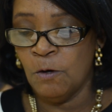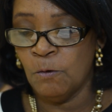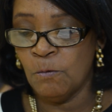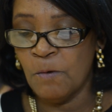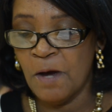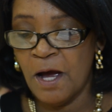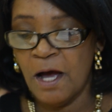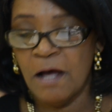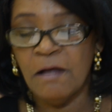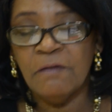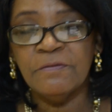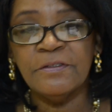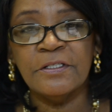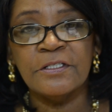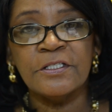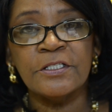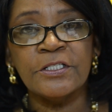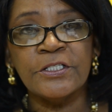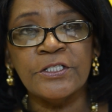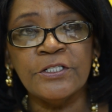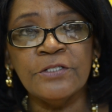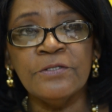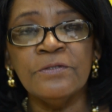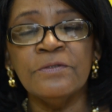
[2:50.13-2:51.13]
Well, the
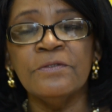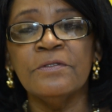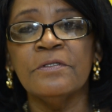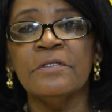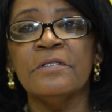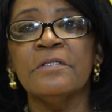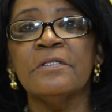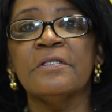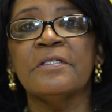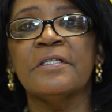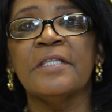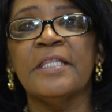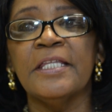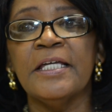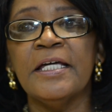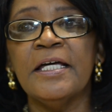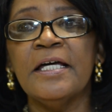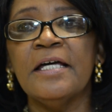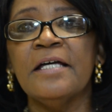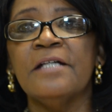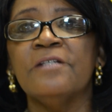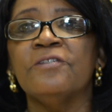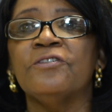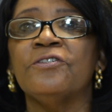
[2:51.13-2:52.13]
students
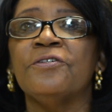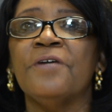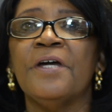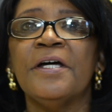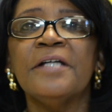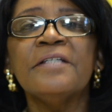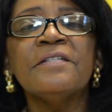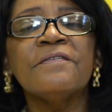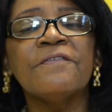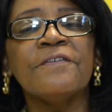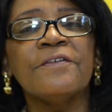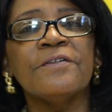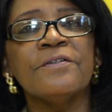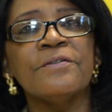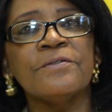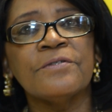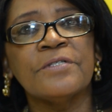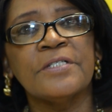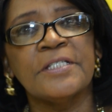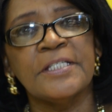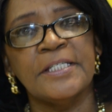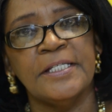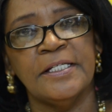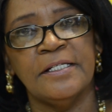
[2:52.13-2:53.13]
then transfer
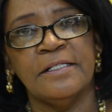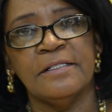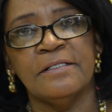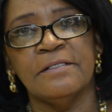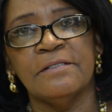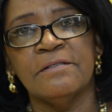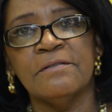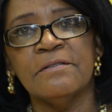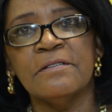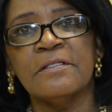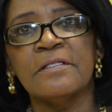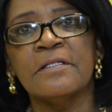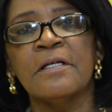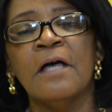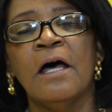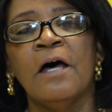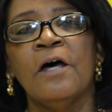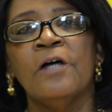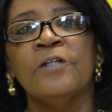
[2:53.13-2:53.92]
those skills